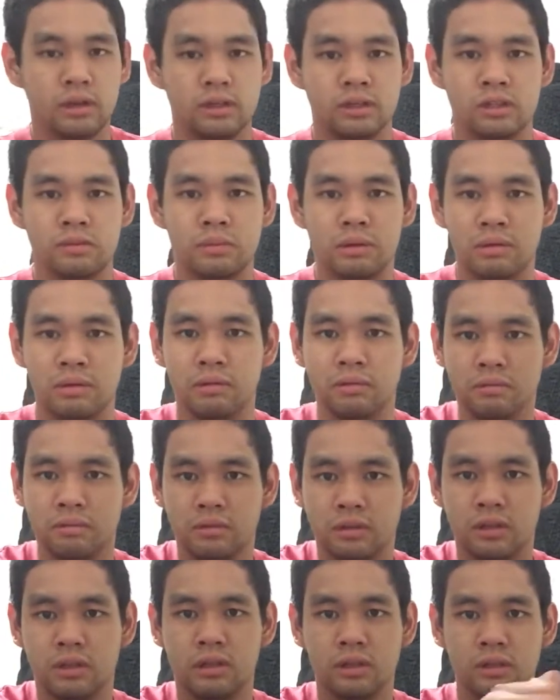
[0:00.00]
and just maybe,
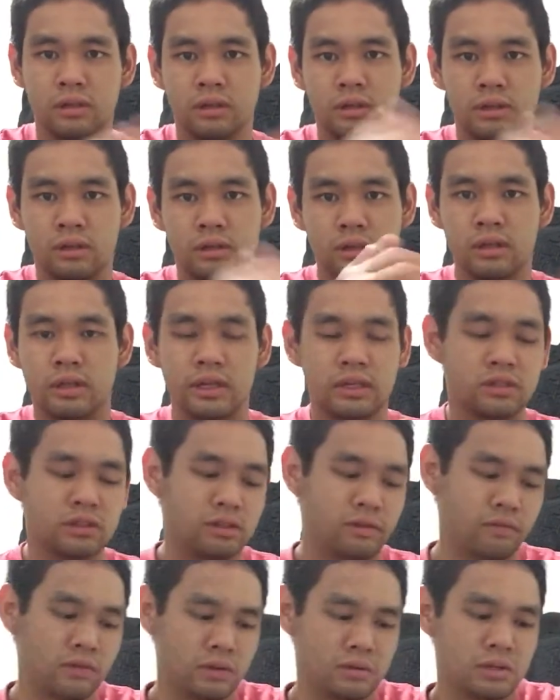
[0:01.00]
yeah,
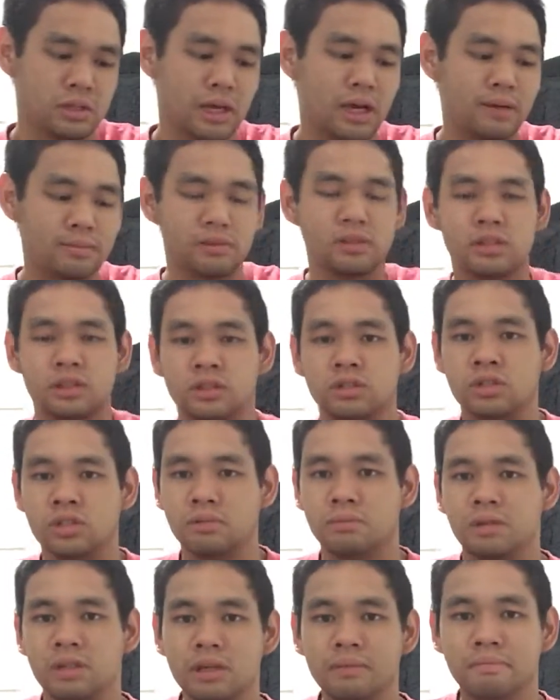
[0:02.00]
just a few taps, and you
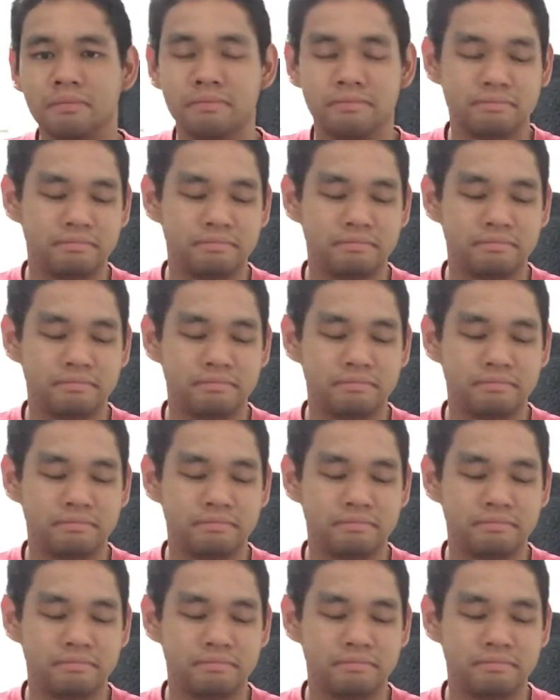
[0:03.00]
should be in.